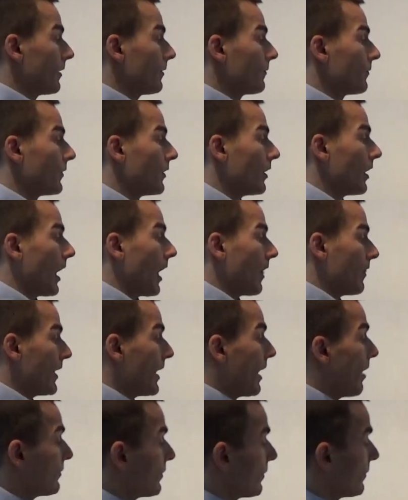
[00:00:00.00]
Yeah? And
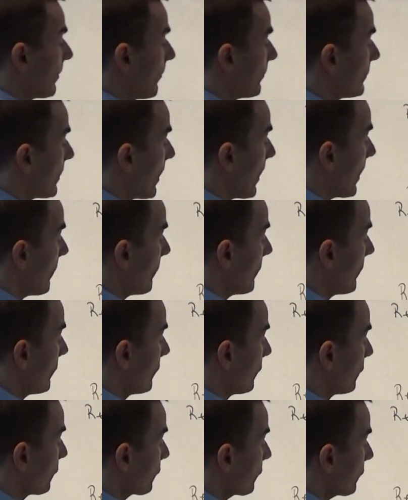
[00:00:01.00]
then after some time
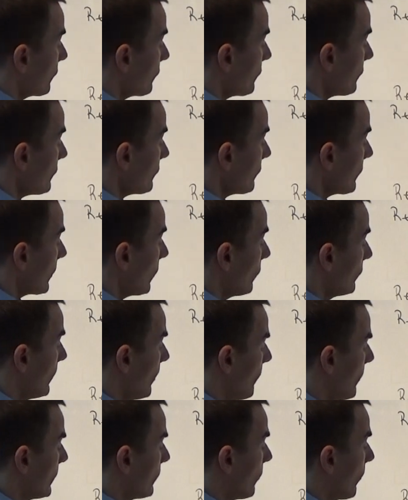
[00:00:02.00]

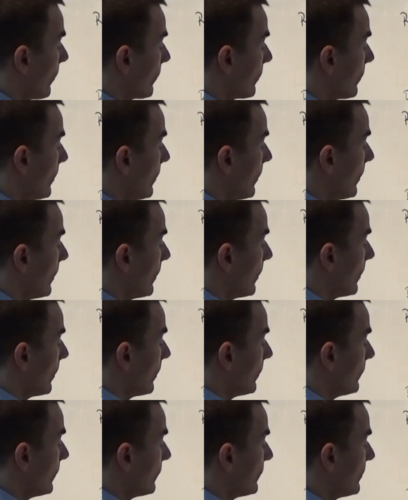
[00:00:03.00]
the return
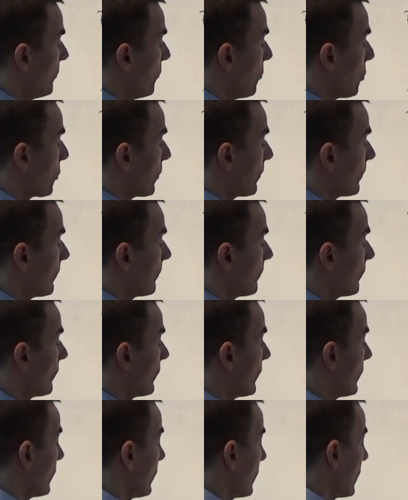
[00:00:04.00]
distribution
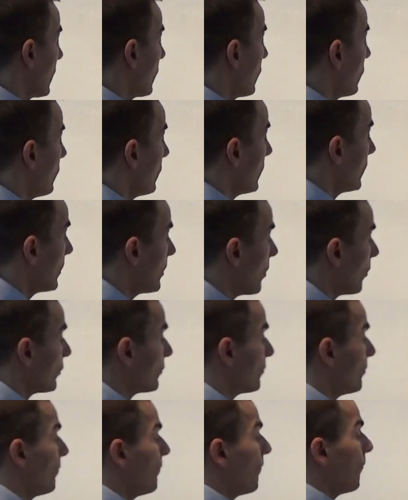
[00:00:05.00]

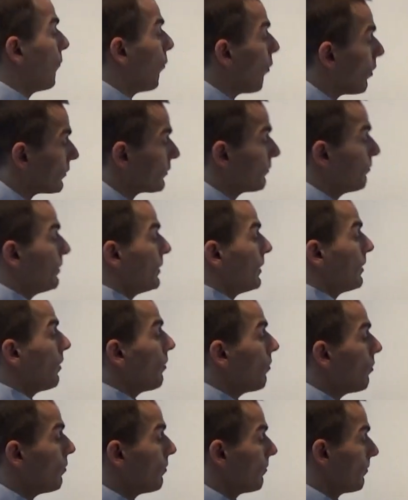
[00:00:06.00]
falls
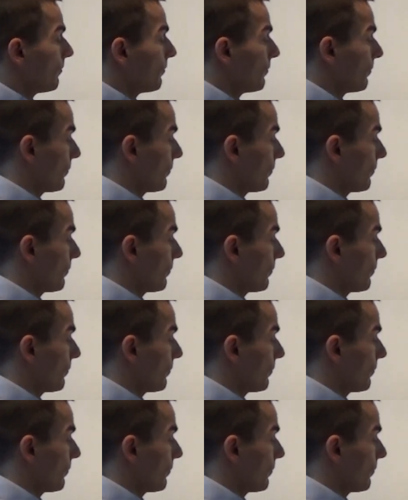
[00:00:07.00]
below.